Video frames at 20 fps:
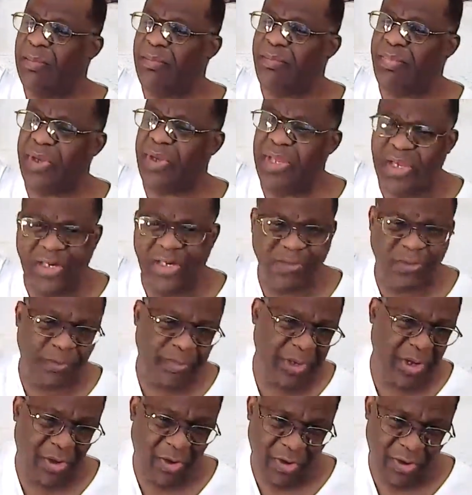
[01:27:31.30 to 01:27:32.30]
Bees will
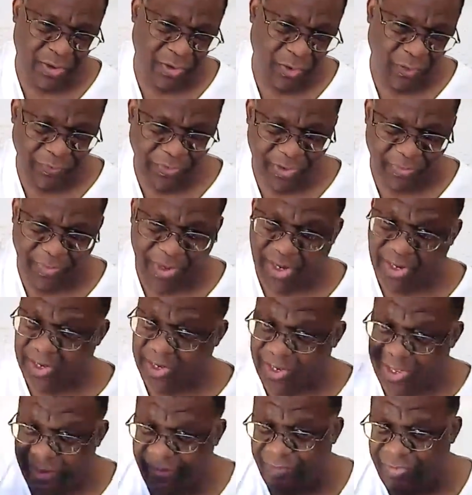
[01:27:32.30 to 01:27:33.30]
be all over them. They
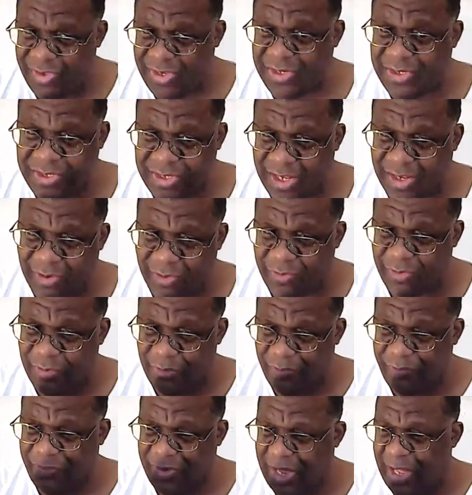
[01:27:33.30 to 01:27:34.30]
love these yellow
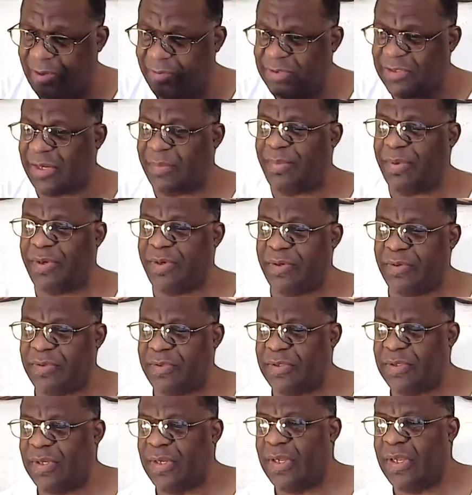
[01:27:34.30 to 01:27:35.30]
little flowers they produce.
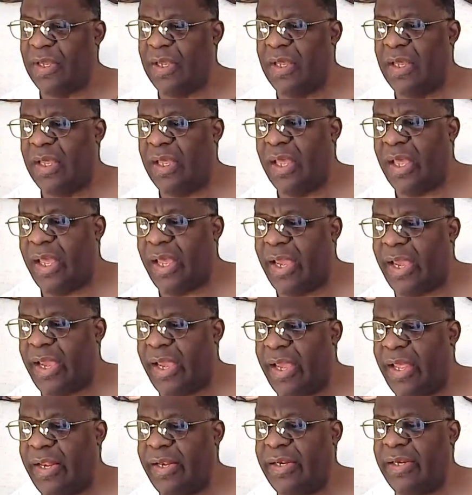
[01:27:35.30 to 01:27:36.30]
And
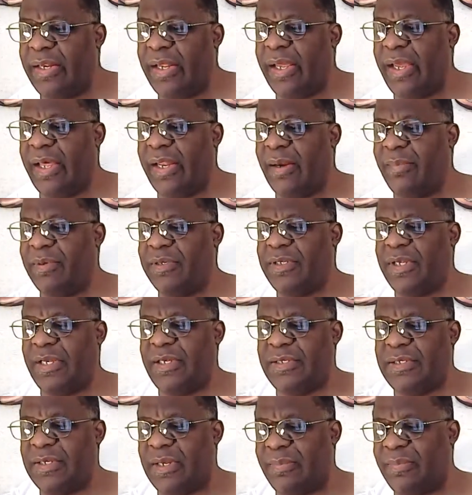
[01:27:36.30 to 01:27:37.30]
I'm gonna tell
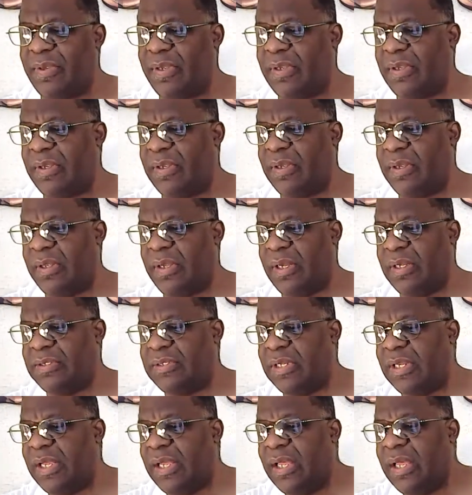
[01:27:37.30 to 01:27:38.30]
you something. I
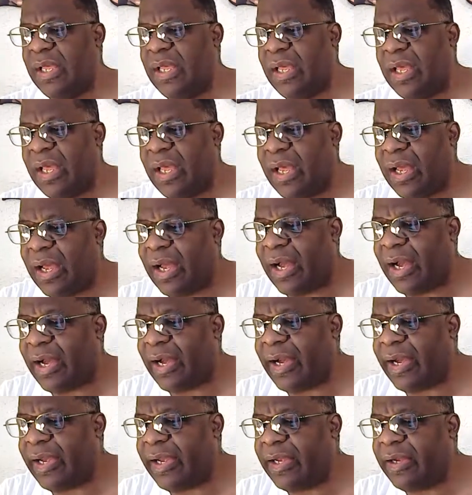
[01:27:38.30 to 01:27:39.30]
said
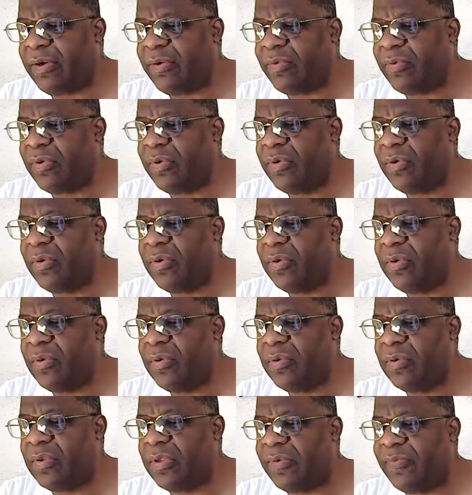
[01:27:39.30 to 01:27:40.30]
I
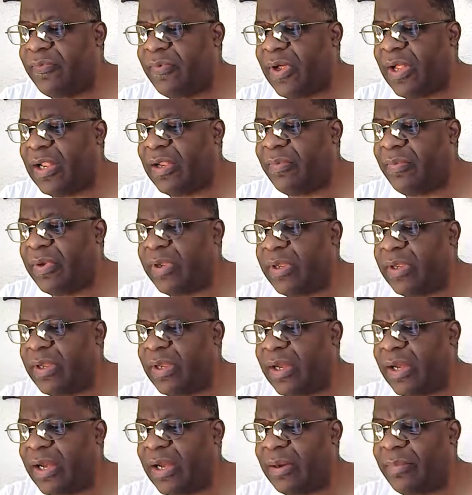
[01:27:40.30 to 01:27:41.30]
grew the following
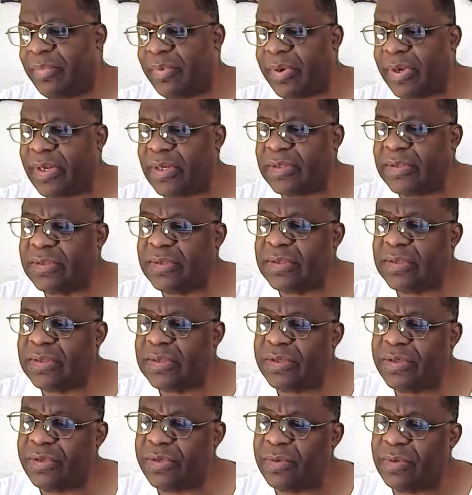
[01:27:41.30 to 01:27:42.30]
hybrids
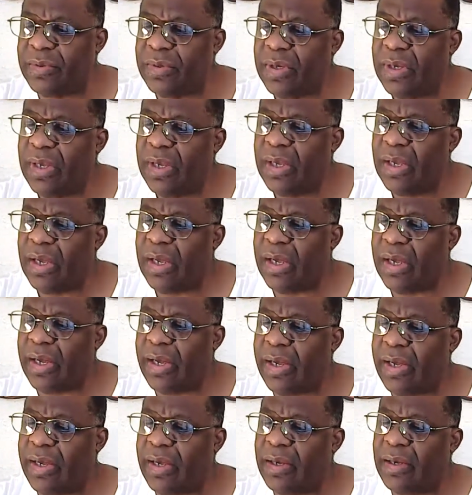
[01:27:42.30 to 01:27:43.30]
too.
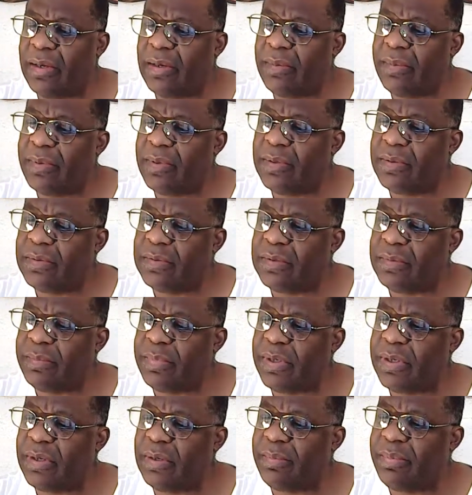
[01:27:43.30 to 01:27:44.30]
I one of the
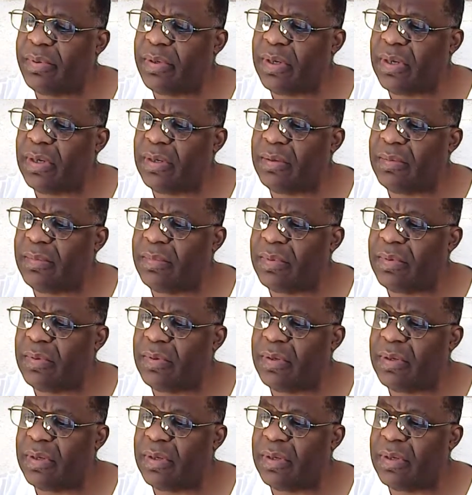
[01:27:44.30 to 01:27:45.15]
bigger problem.